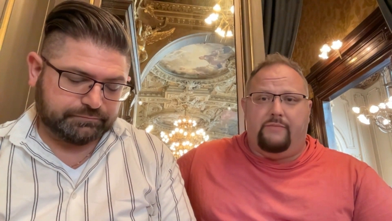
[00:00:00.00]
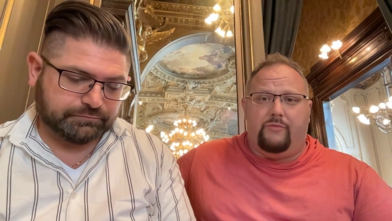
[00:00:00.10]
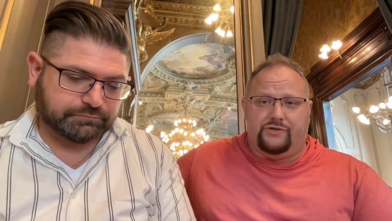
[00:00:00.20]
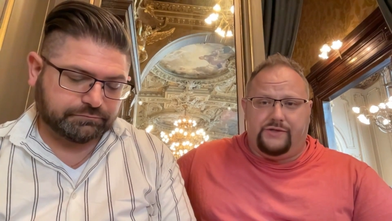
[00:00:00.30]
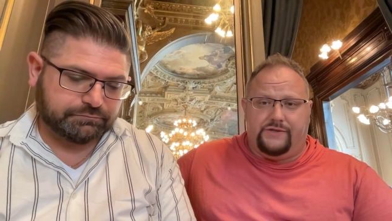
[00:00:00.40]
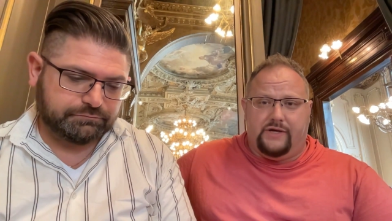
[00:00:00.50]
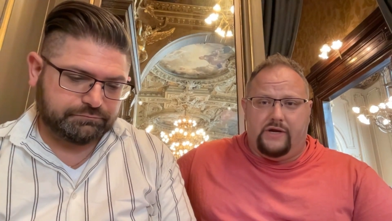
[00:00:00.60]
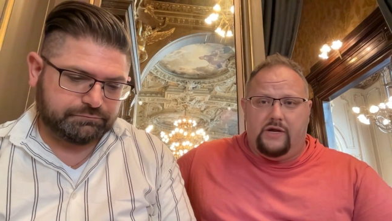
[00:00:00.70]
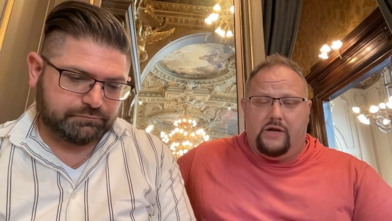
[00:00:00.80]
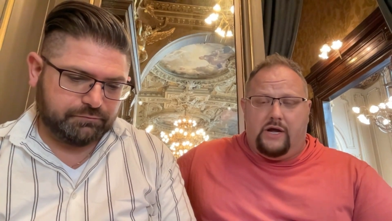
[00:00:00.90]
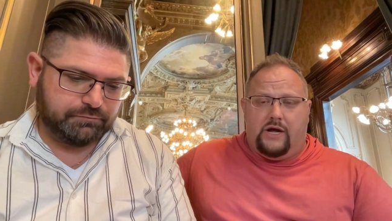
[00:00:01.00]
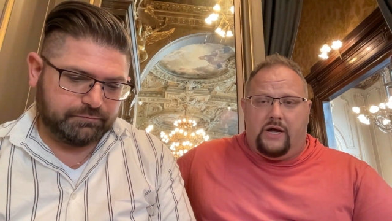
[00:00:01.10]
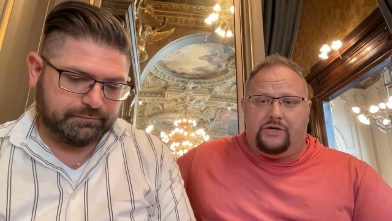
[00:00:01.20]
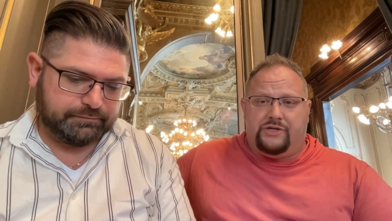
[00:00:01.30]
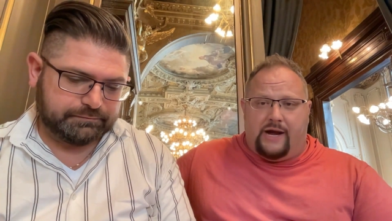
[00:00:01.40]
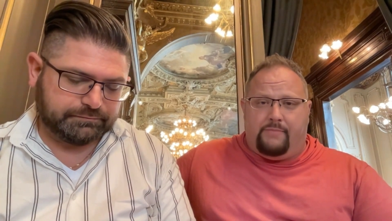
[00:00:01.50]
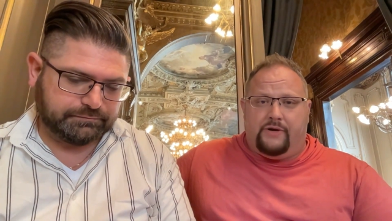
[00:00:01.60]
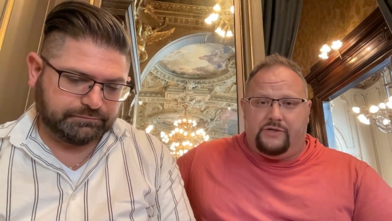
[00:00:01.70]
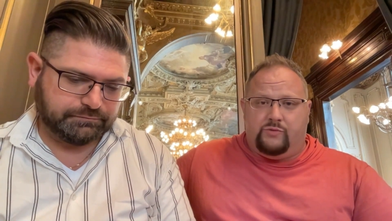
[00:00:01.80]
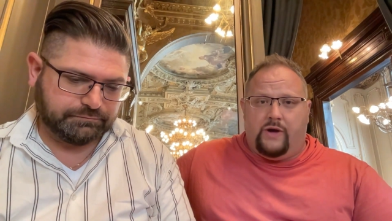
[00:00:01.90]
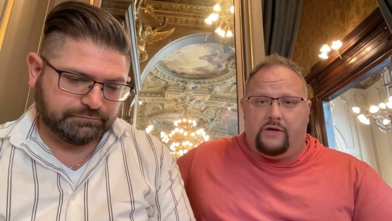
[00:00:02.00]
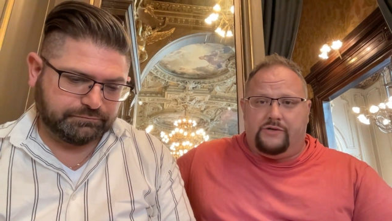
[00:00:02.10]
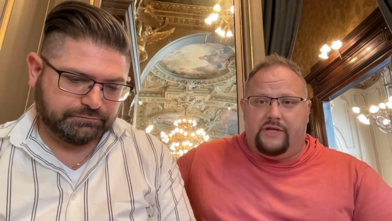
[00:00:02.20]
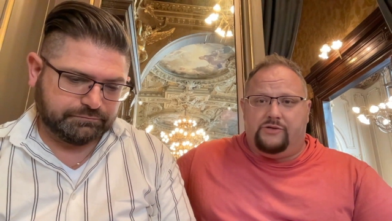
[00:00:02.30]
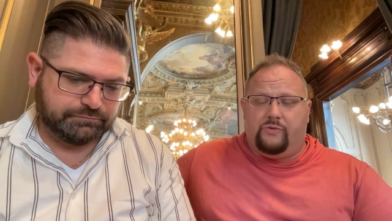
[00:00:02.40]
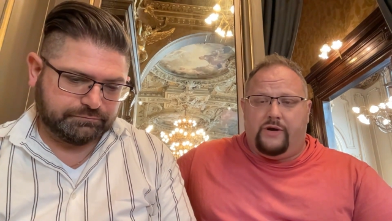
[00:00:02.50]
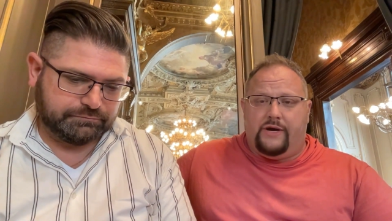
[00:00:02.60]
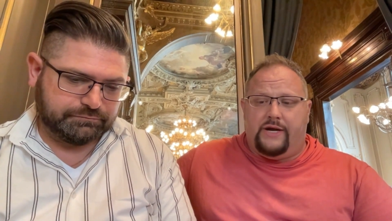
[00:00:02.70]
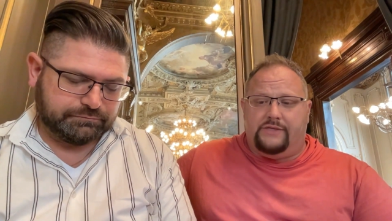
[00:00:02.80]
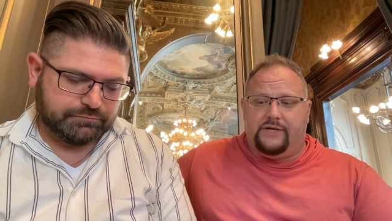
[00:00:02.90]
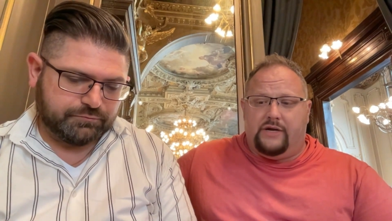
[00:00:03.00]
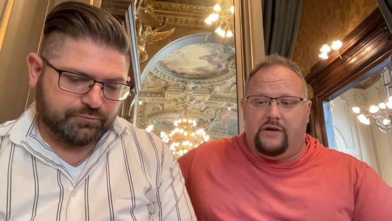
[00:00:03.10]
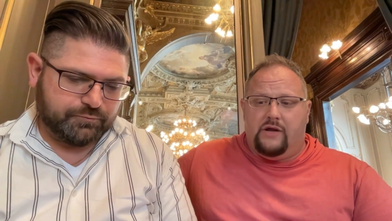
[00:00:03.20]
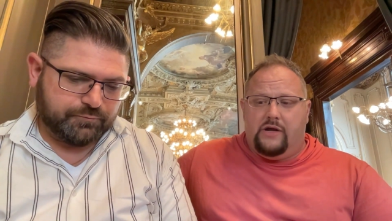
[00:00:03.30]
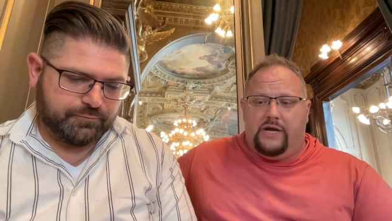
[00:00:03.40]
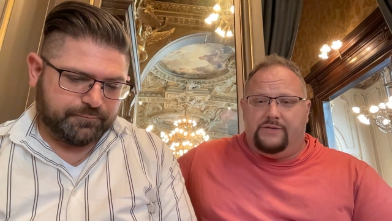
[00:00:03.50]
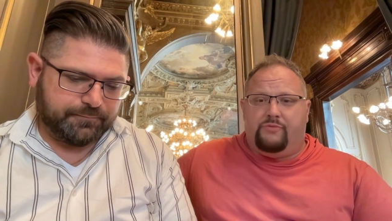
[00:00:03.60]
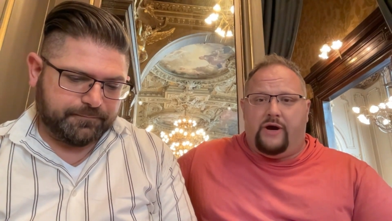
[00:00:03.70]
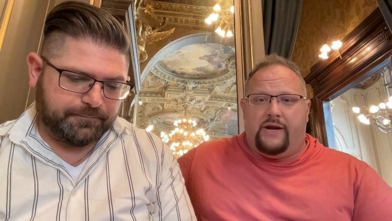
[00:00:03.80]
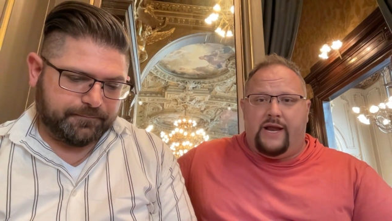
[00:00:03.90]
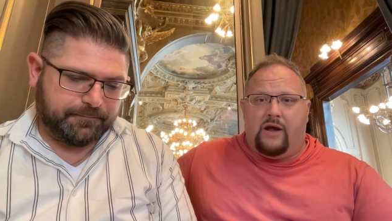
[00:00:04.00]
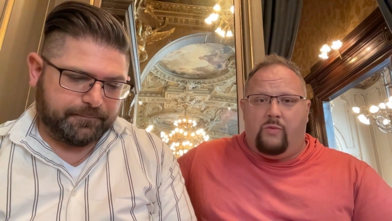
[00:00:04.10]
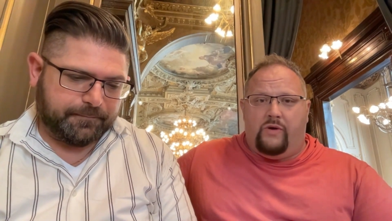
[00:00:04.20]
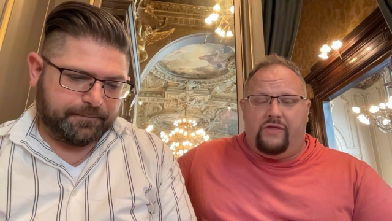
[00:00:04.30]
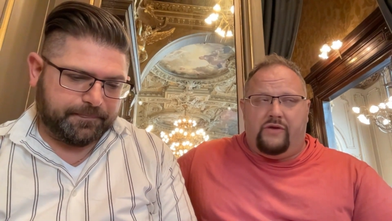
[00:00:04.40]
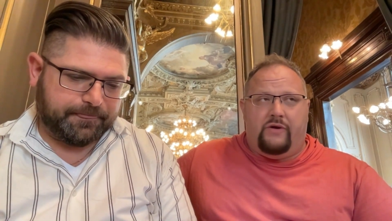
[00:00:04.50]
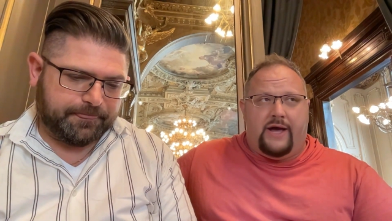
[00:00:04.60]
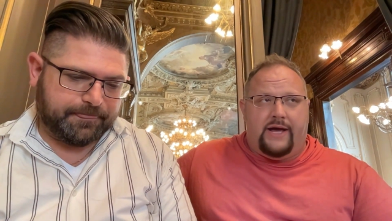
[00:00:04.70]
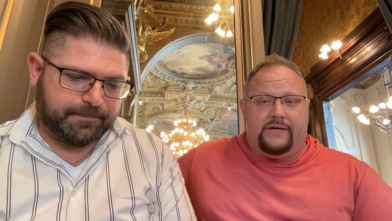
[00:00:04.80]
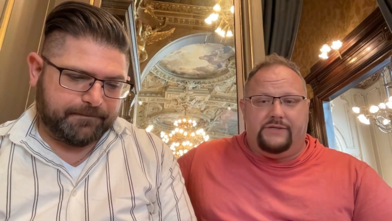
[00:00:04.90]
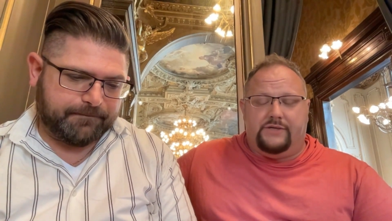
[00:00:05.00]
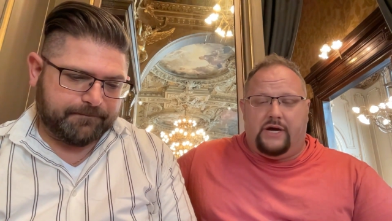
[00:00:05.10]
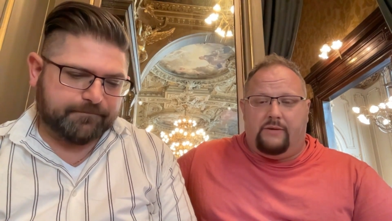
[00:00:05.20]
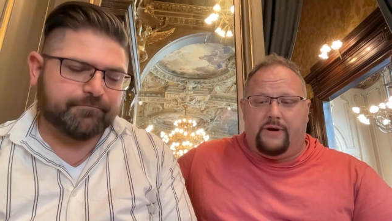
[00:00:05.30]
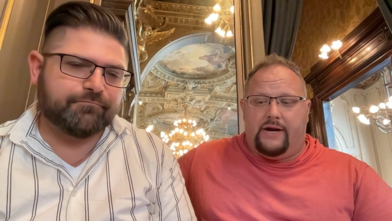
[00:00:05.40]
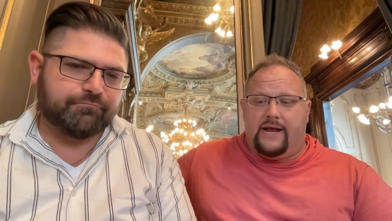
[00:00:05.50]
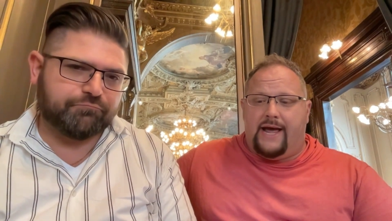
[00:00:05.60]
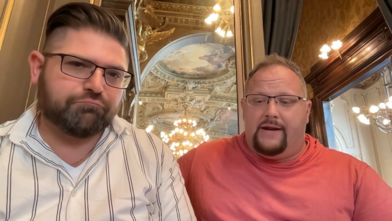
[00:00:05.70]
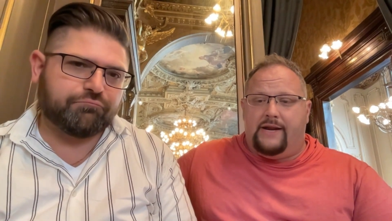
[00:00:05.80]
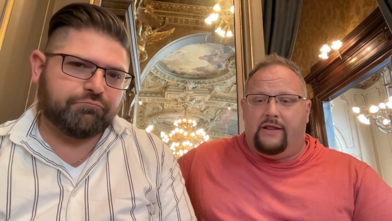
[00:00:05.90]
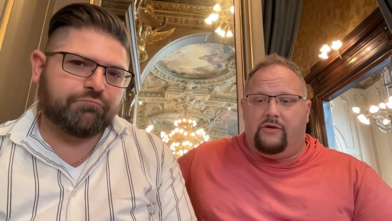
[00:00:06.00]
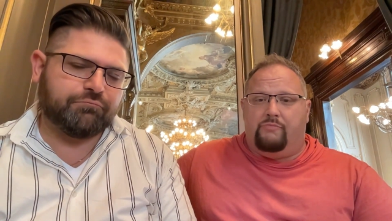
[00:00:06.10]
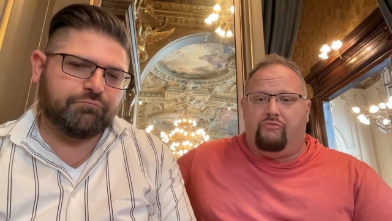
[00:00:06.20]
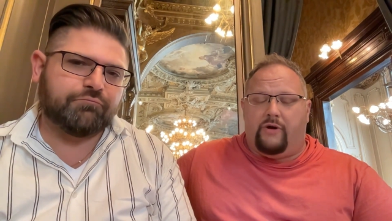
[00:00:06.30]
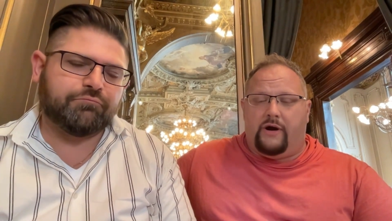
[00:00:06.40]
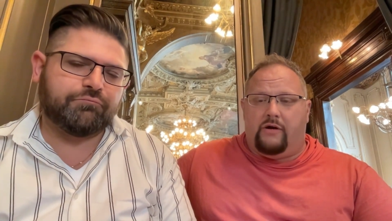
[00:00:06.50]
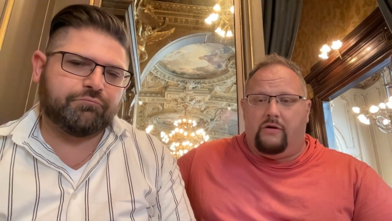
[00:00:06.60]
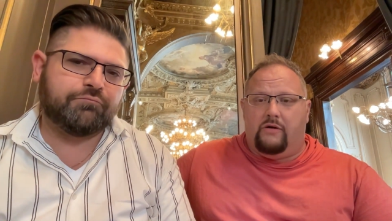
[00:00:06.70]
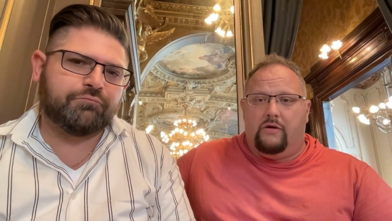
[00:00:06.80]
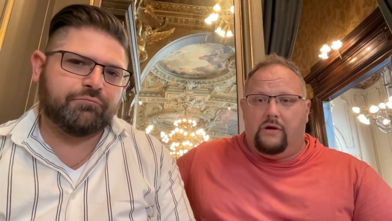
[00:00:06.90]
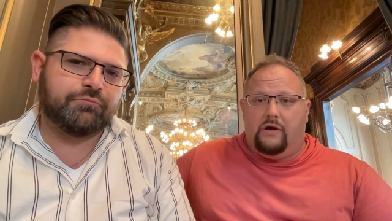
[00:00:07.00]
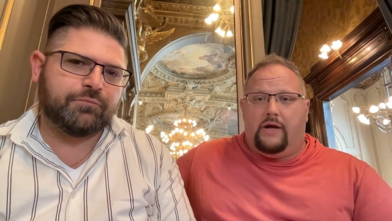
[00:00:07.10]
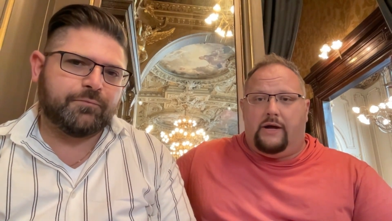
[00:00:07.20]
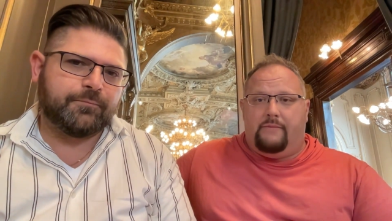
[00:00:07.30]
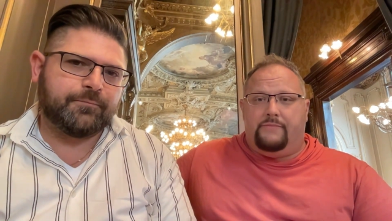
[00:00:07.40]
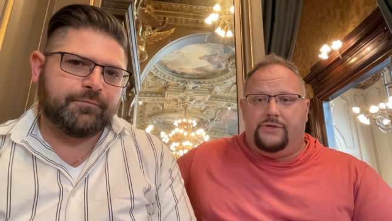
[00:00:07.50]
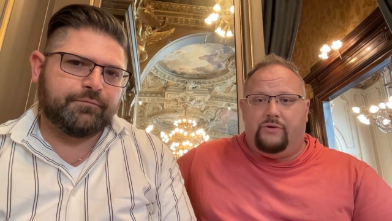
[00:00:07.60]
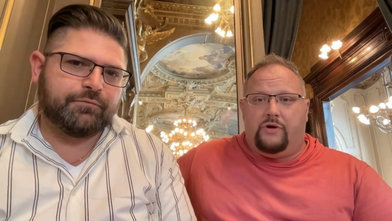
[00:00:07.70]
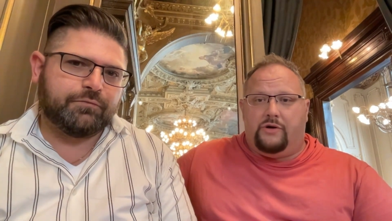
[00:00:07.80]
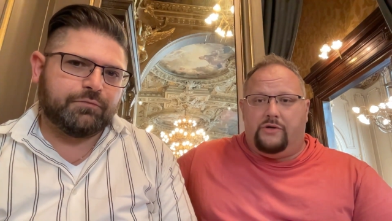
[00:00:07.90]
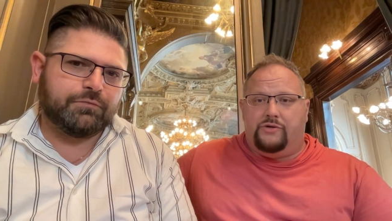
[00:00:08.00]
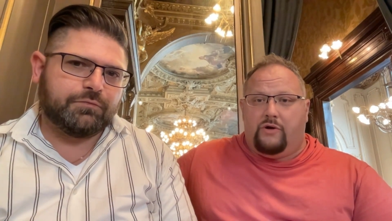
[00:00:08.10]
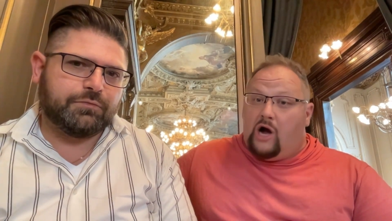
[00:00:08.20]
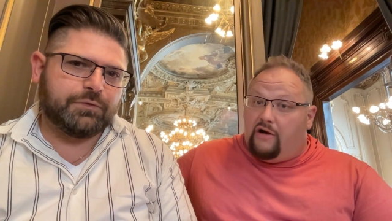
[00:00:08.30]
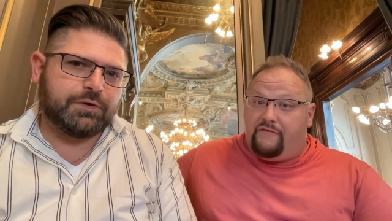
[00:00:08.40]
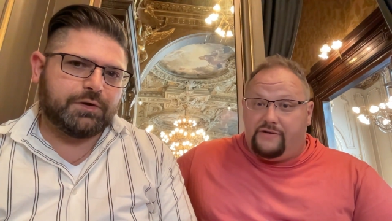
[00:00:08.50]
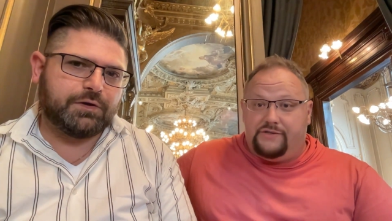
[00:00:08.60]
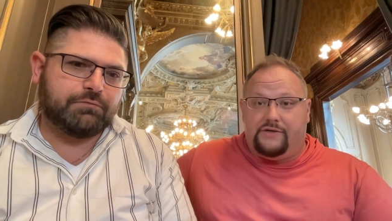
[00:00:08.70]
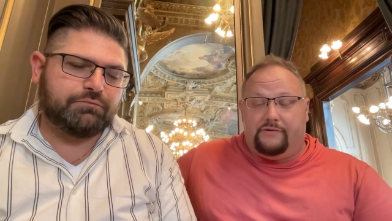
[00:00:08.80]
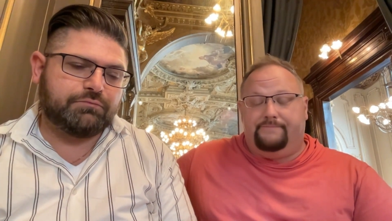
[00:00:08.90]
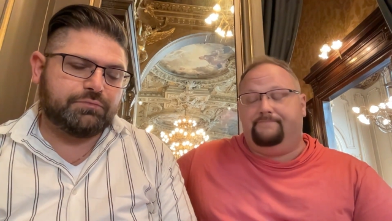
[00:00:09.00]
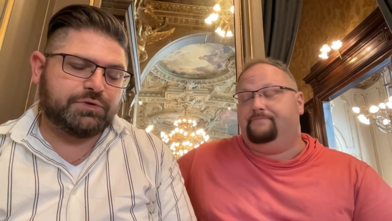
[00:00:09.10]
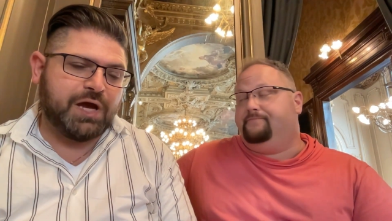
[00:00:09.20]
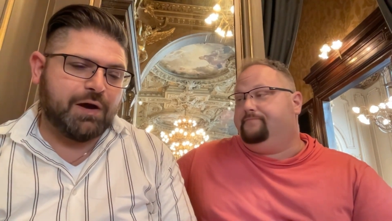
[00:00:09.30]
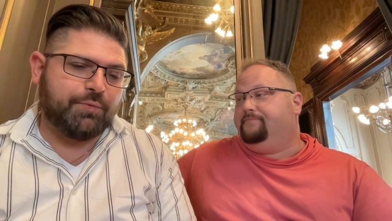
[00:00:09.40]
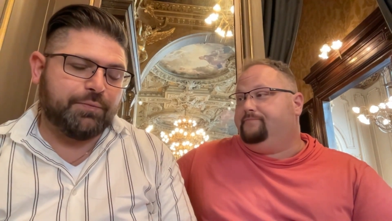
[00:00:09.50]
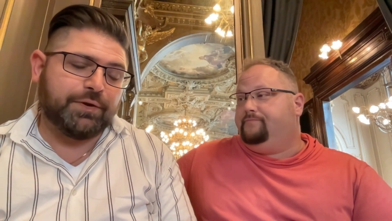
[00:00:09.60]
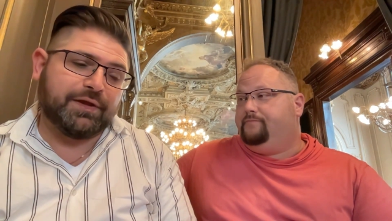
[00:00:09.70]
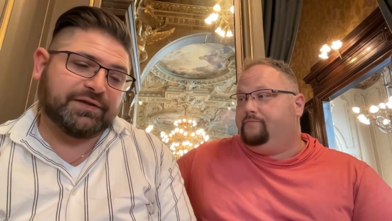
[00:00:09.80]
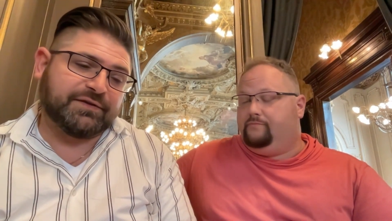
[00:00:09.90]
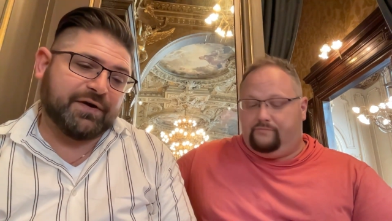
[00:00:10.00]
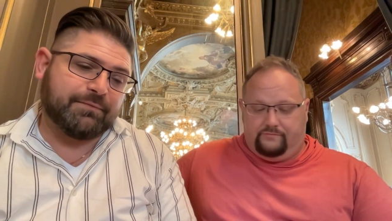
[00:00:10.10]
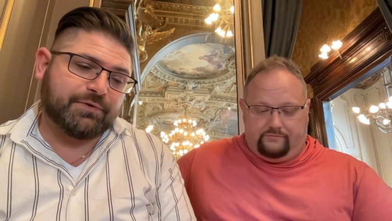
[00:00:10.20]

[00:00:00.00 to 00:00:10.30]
Speaker 1: Mercy uh, chaplet as well. So that's really nice that he's praying that with you guys, uh, kind of adding that little prayer um, to our to our office. So
Speaker 2: yeah, we really like the Divine